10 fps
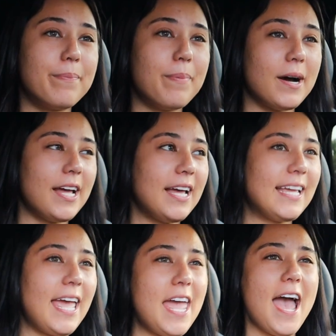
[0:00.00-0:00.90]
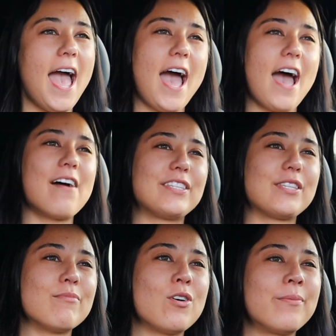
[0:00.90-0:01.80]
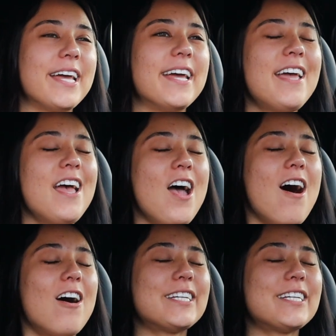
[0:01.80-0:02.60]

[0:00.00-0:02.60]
but can't have at the moment.